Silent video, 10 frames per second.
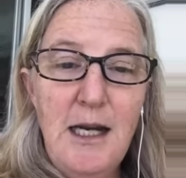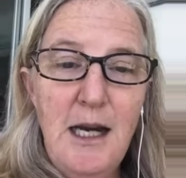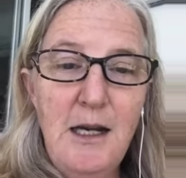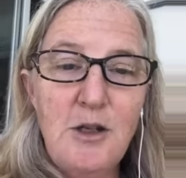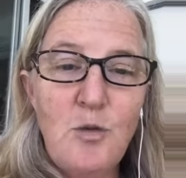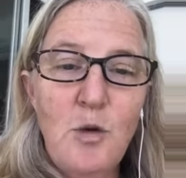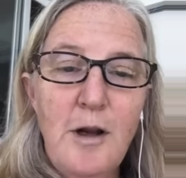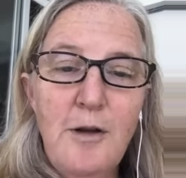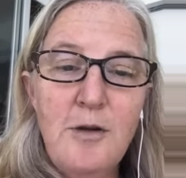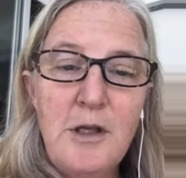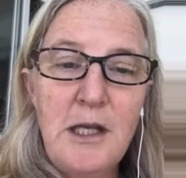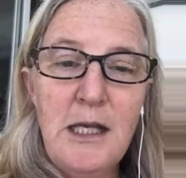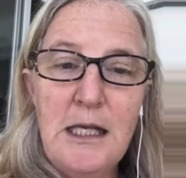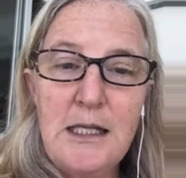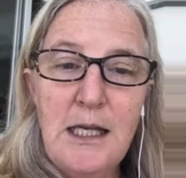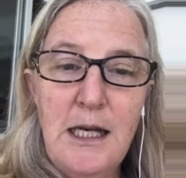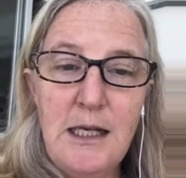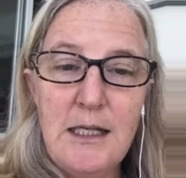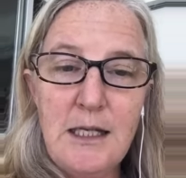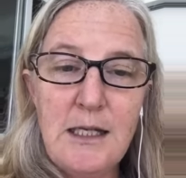And it's one of those things that
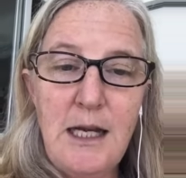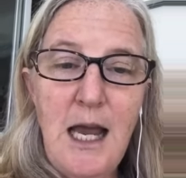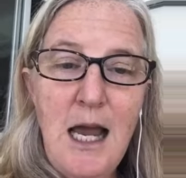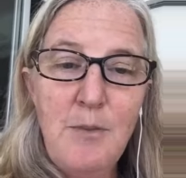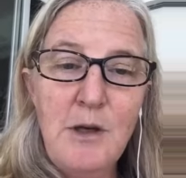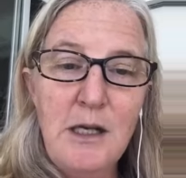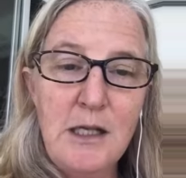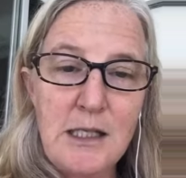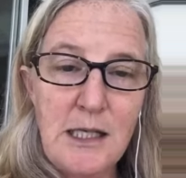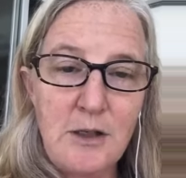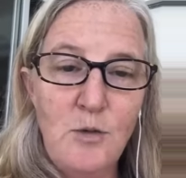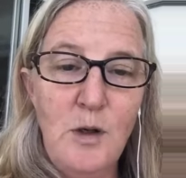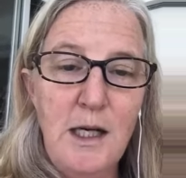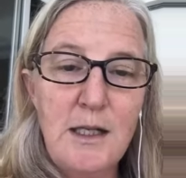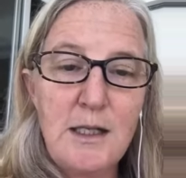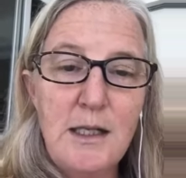it doesn't happen in 6 weeks.